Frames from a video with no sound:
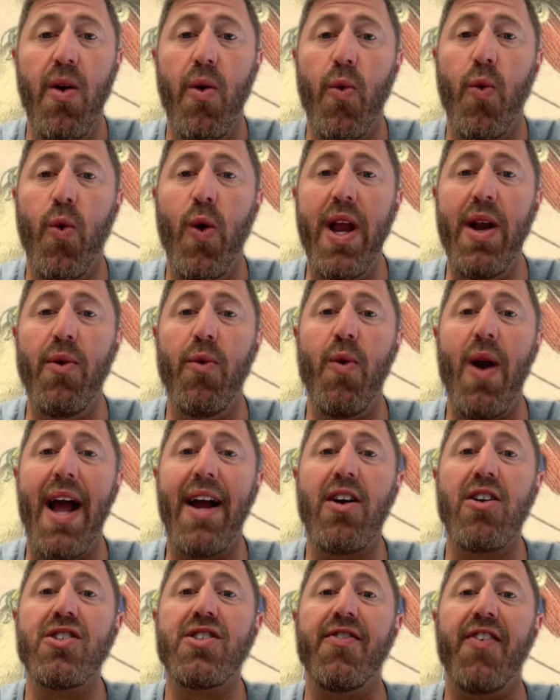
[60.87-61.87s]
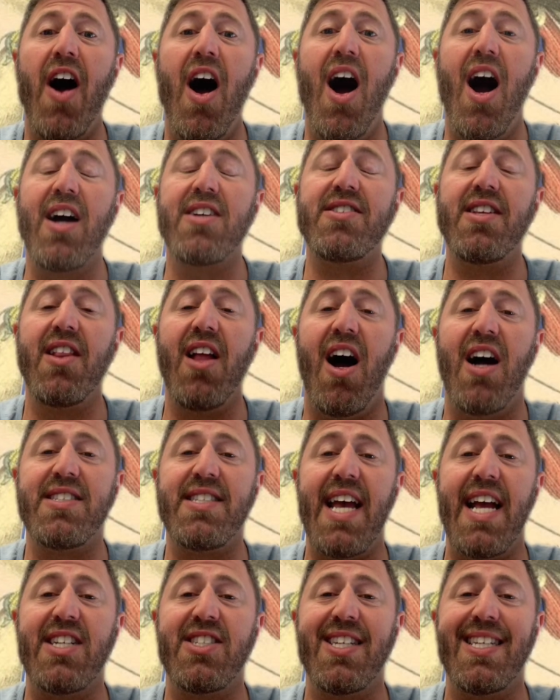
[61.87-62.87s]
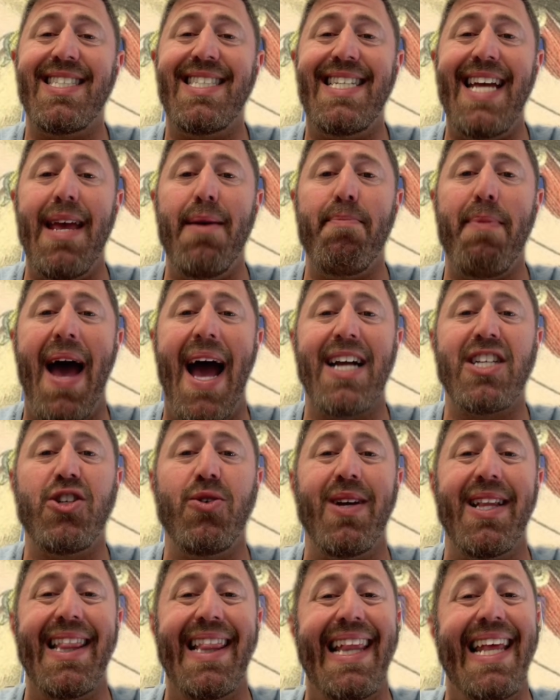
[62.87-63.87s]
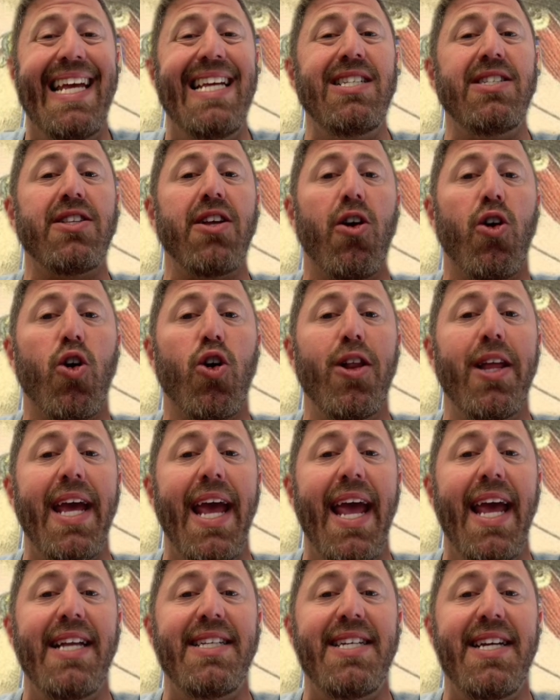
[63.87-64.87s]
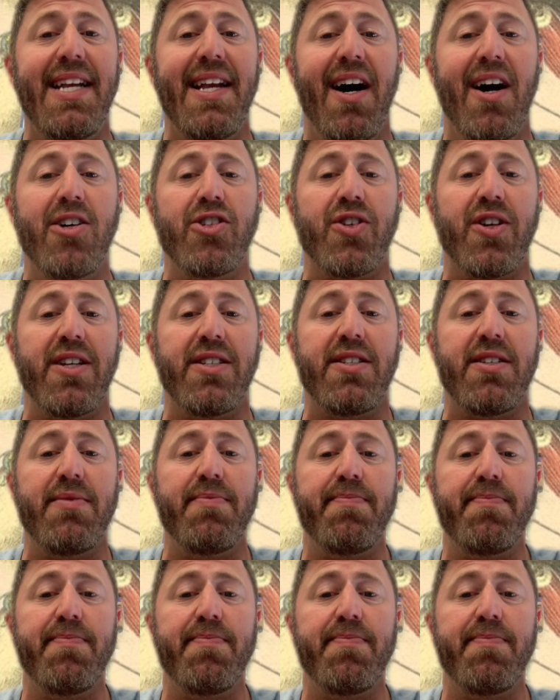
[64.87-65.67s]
Written records of Hawks in Los Angeles date back to at least the early 1800s.